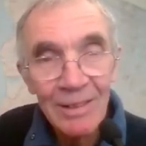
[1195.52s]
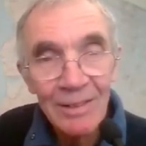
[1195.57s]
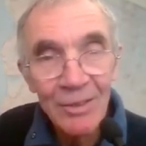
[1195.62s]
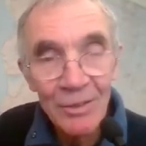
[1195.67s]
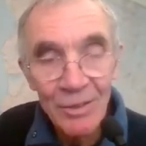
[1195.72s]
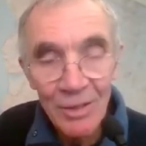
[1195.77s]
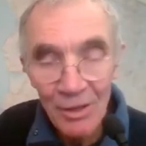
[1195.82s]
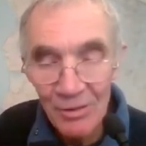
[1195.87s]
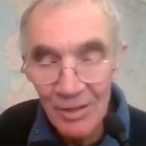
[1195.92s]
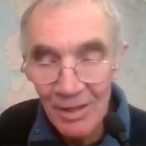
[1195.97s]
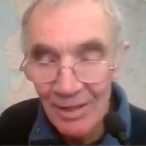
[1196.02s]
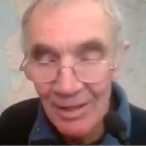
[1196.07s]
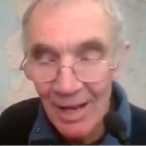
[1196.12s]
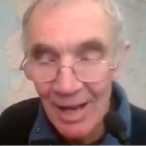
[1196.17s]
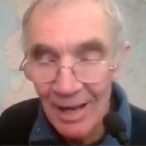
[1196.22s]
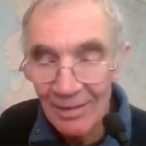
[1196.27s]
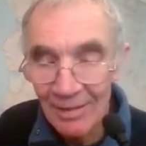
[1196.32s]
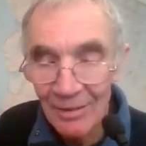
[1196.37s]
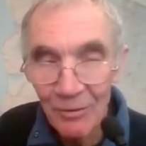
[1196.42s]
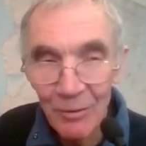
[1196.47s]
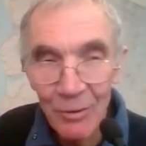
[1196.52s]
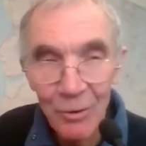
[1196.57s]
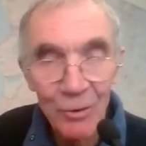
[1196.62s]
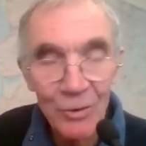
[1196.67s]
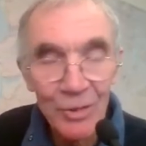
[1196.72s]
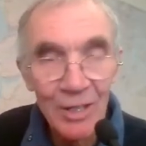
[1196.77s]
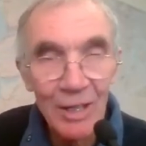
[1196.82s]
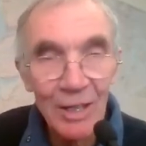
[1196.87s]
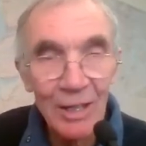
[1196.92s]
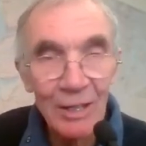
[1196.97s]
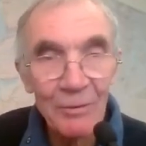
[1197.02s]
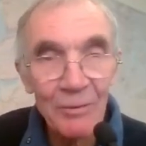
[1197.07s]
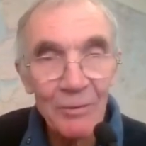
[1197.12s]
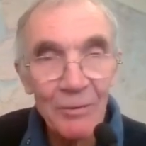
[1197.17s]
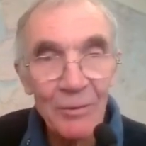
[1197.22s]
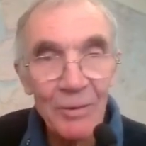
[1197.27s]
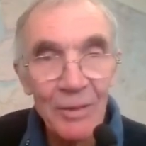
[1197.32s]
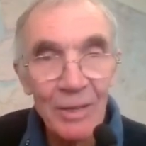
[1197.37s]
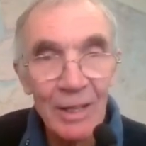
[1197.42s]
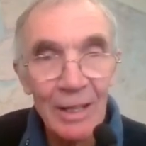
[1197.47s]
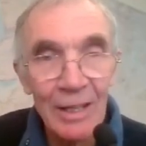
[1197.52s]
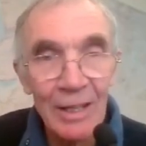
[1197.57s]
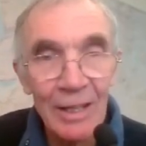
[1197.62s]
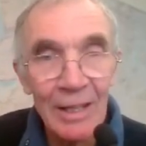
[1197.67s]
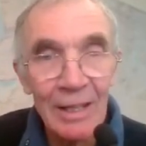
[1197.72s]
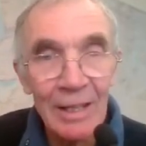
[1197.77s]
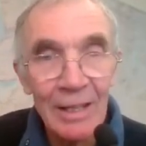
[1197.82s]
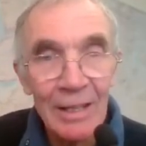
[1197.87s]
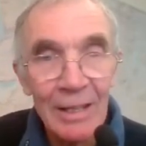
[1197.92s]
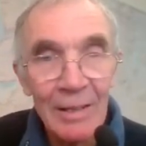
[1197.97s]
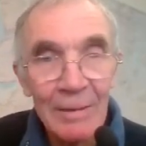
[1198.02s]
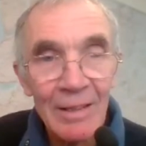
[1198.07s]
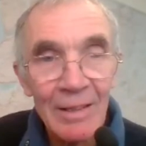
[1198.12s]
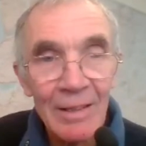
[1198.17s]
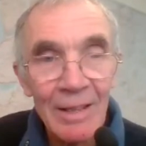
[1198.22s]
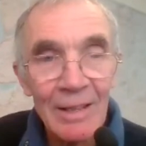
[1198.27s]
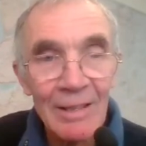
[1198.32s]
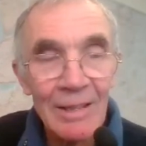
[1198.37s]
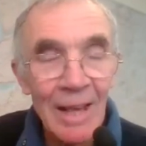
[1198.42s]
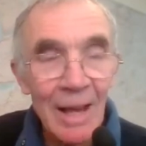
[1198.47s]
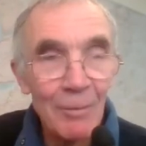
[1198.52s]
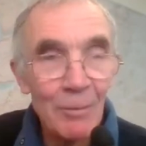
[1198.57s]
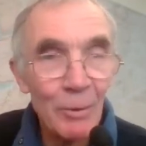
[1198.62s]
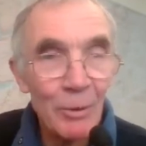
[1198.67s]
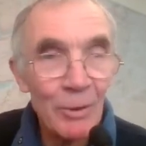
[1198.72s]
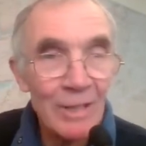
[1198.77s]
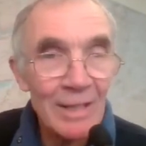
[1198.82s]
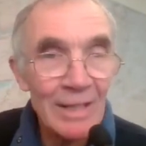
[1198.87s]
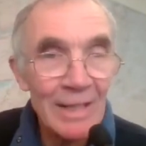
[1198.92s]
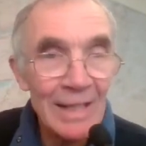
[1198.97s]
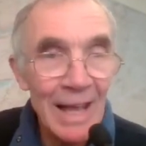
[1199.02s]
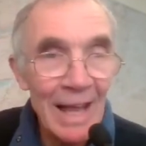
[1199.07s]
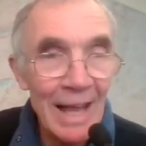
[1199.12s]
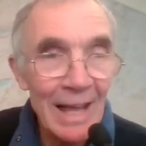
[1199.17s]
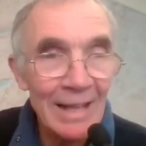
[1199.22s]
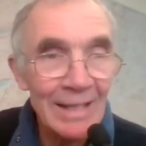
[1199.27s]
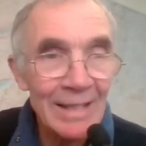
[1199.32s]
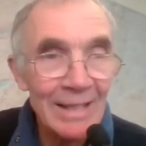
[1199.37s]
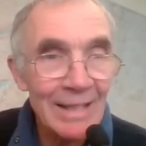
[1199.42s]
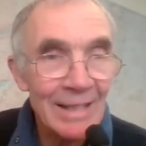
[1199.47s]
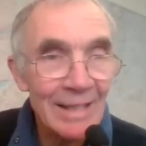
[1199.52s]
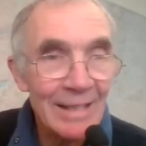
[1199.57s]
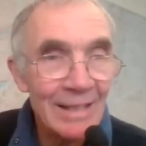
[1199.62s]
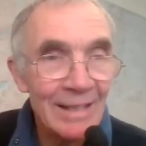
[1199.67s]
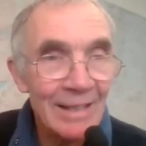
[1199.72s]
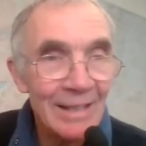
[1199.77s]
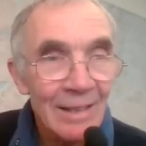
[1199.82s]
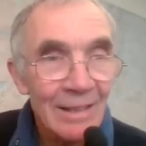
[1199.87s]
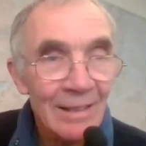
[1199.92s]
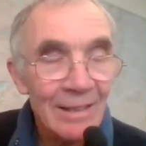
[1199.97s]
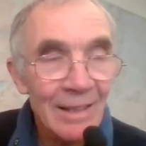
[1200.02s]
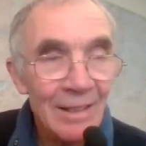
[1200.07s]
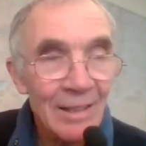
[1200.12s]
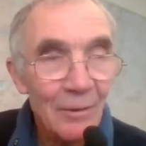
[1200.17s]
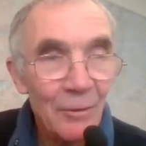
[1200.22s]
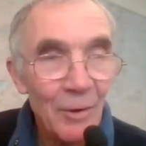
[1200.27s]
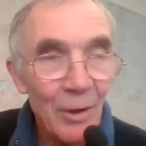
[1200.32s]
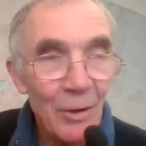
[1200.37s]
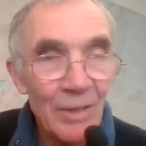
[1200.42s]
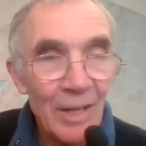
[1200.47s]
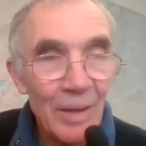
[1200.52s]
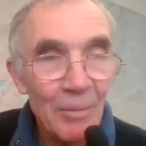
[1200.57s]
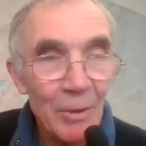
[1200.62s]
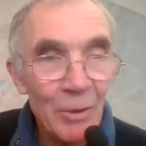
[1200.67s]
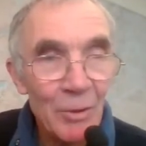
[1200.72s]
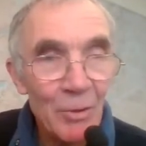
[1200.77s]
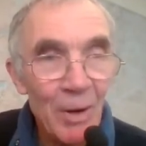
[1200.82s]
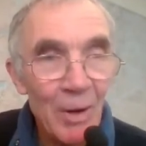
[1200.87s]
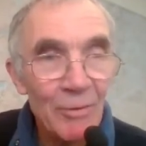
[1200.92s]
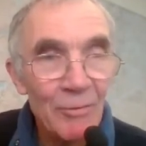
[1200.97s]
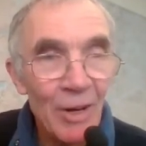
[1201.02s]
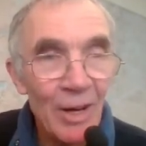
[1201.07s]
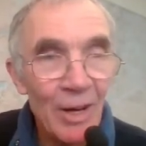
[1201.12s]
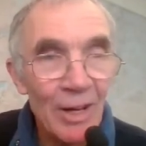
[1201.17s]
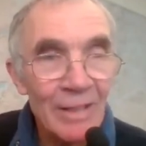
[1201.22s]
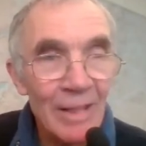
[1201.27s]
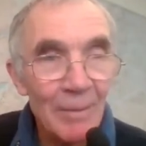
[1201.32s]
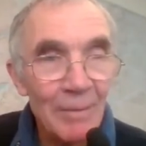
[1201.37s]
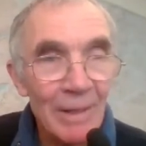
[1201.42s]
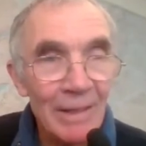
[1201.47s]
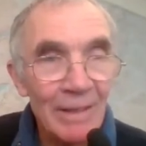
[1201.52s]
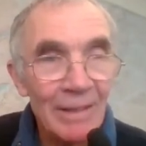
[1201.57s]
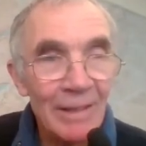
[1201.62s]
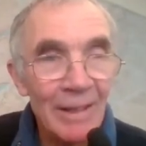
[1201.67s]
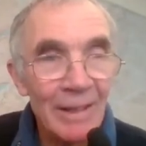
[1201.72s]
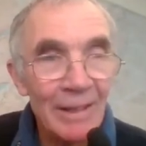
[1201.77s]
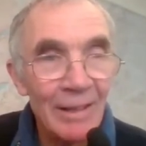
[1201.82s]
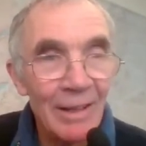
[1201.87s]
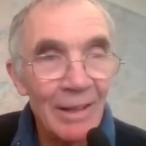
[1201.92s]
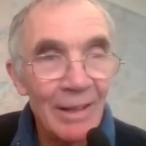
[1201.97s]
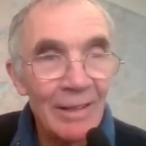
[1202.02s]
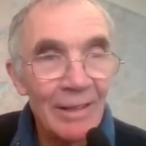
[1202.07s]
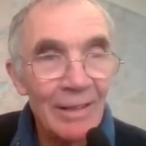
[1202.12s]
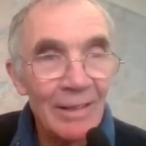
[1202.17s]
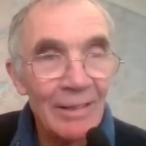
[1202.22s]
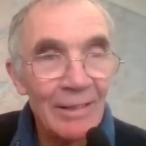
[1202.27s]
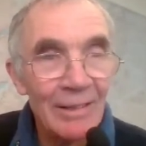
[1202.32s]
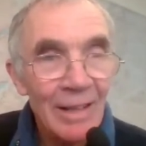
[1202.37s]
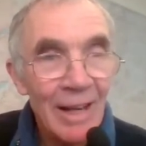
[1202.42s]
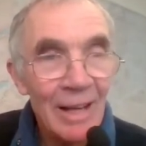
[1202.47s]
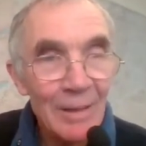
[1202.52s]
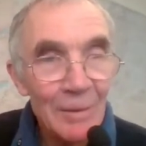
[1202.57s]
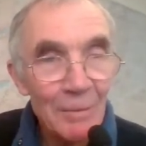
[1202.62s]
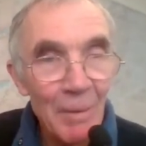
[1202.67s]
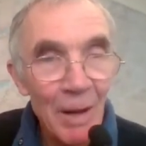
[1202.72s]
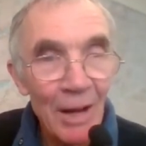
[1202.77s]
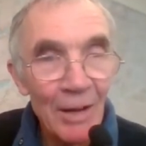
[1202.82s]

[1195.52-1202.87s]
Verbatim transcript: Not only that, of course, if the heat output is less, then the flow temperature won't rise up anything like as